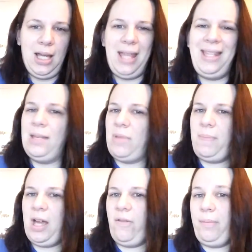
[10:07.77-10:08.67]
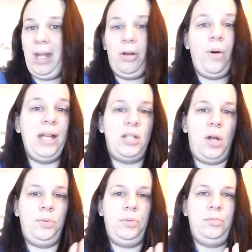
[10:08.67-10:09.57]
I think they might be alphabetical. I
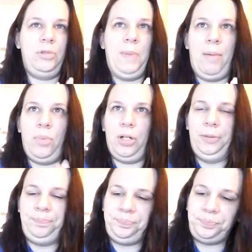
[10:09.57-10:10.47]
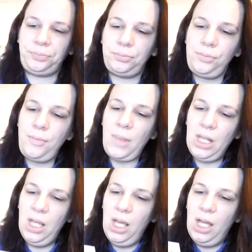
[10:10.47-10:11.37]
don't remember.
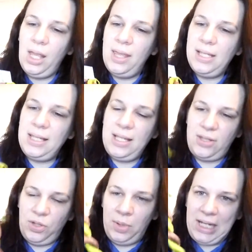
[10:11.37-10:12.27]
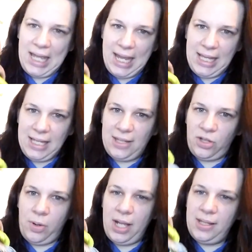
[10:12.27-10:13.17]
This is 28. This is
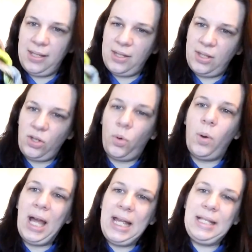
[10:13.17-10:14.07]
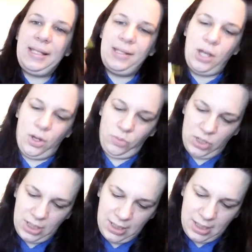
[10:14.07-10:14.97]
Quiet Stone,
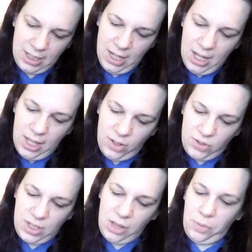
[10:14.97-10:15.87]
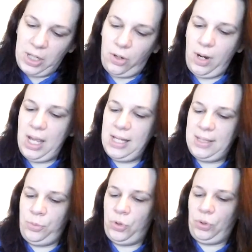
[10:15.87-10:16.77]
which is, there's a little bit of gray,
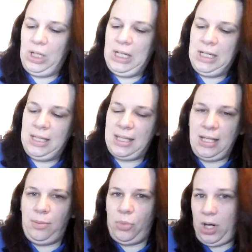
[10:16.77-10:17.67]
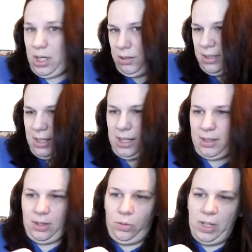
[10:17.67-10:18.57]
some greens, and then browns. Like
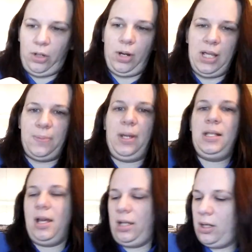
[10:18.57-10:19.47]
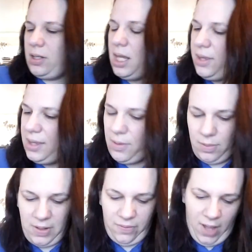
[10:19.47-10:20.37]
a little bit of grays right down here. So I think that
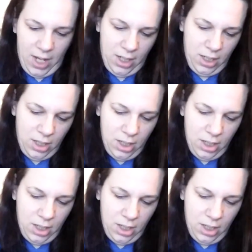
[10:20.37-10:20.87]
would be fun.